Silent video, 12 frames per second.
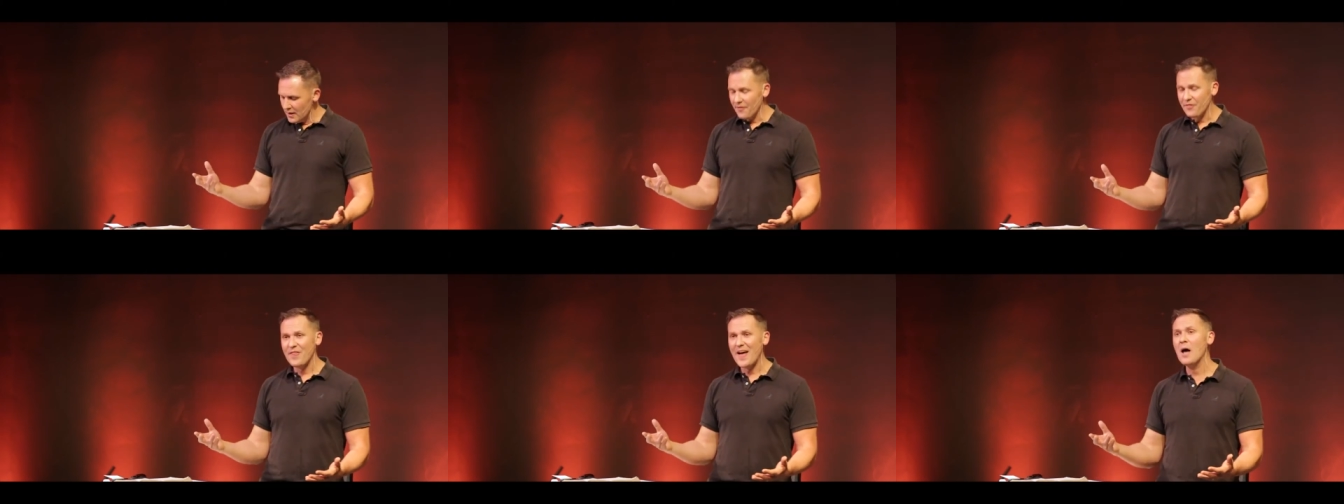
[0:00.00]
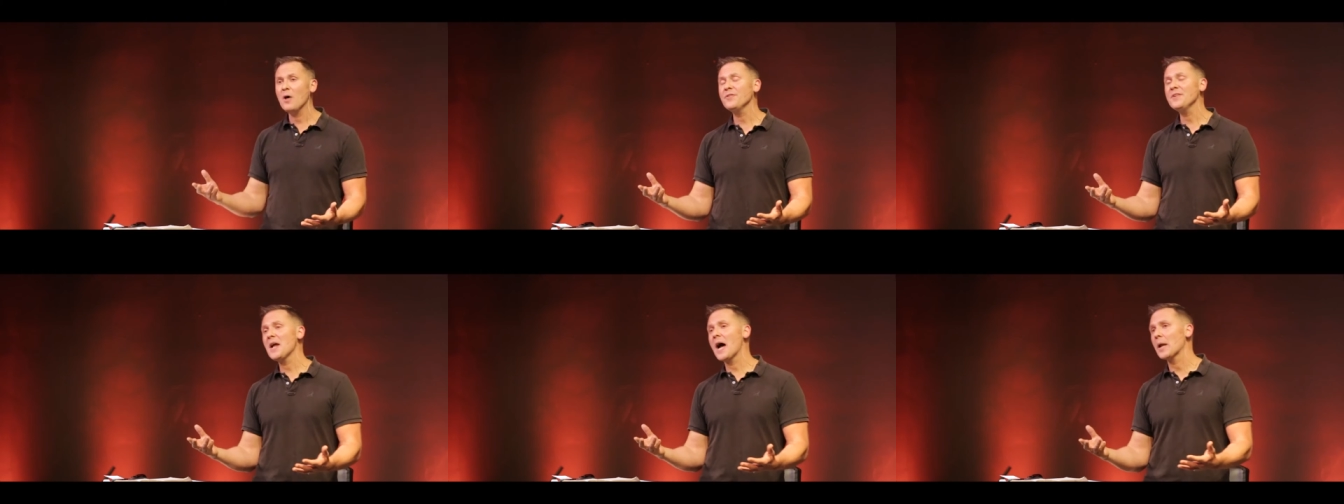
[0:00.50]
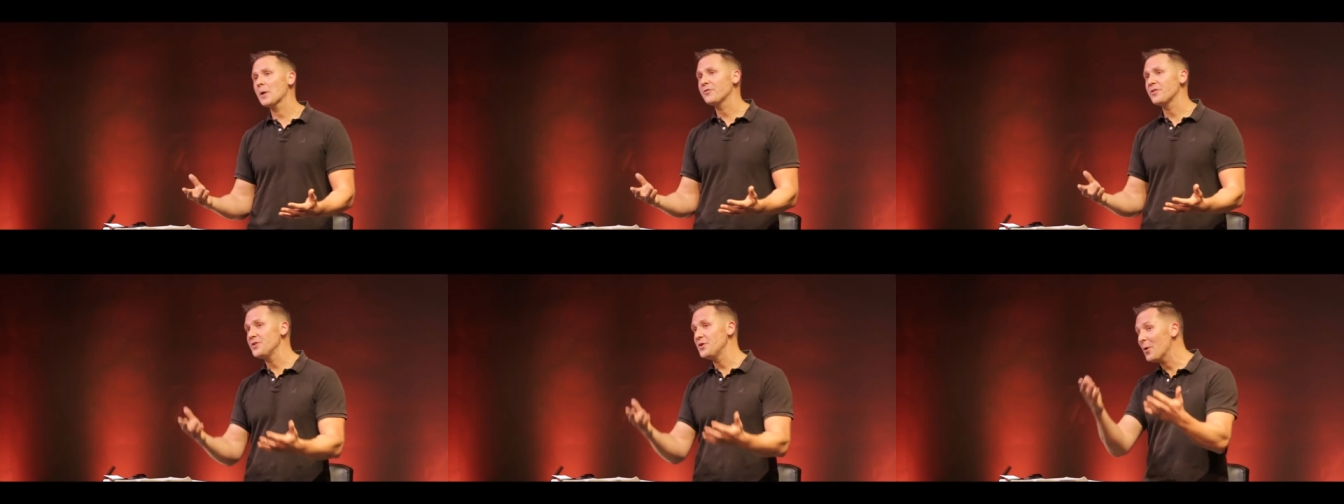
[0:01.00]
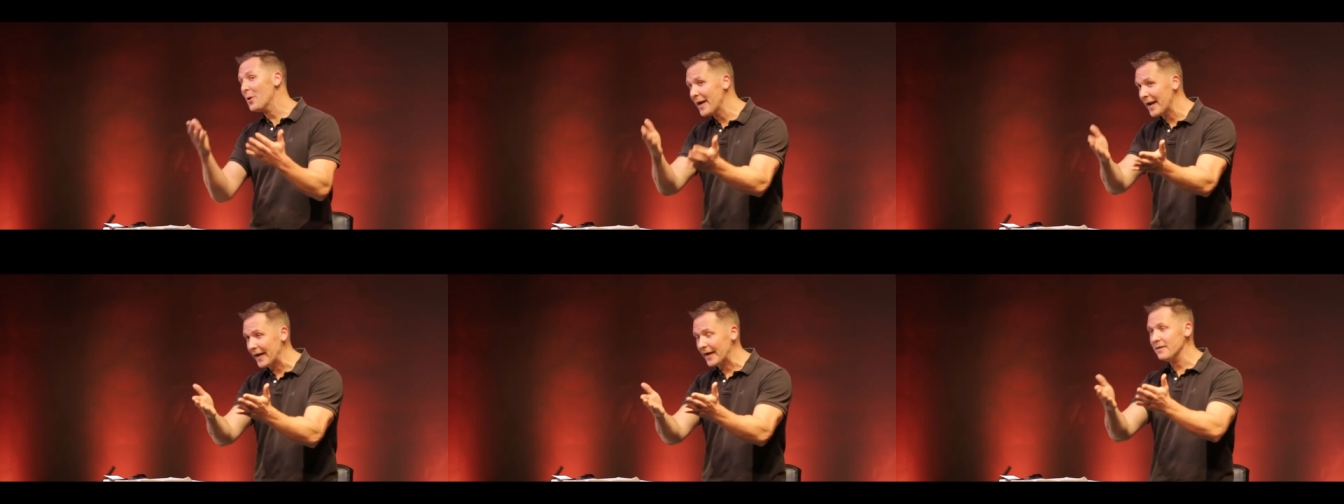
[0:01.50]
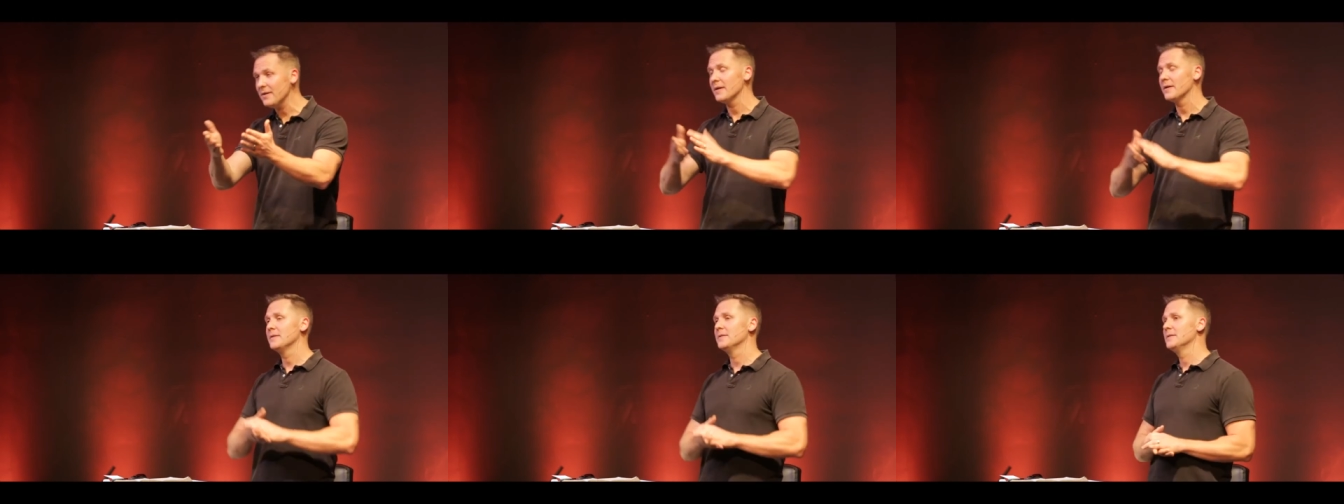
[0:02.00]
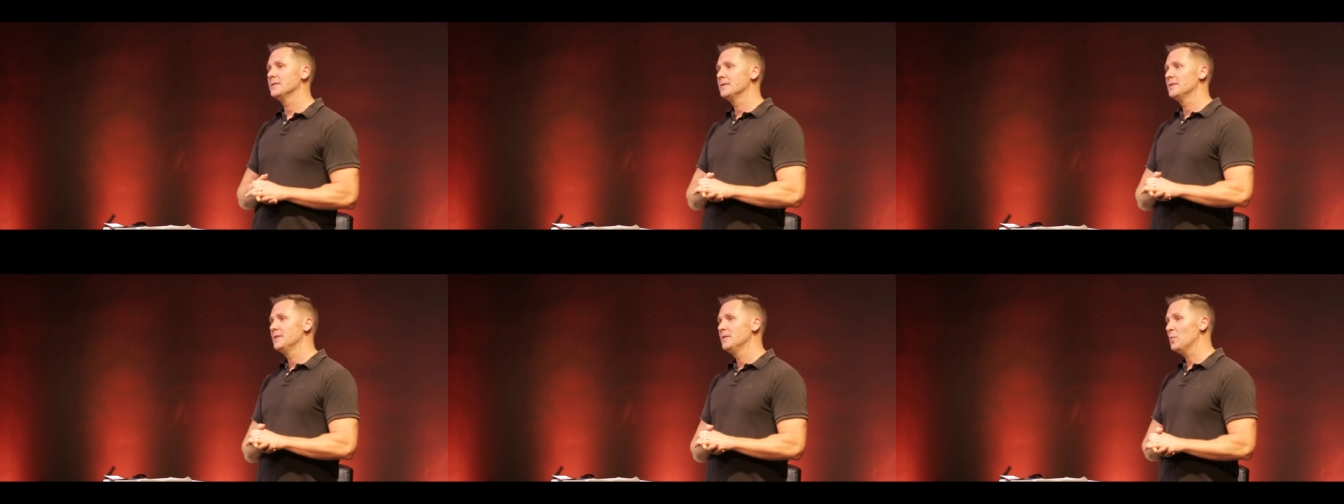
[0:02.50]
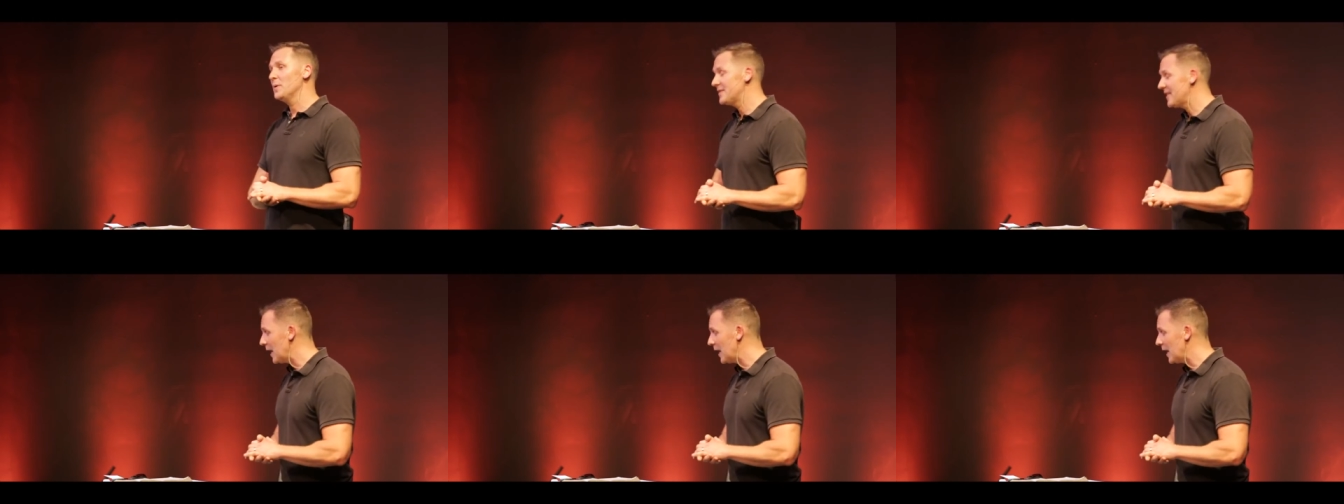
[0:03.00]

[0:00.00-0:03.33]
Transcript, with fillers: A thousand dollars in your hand would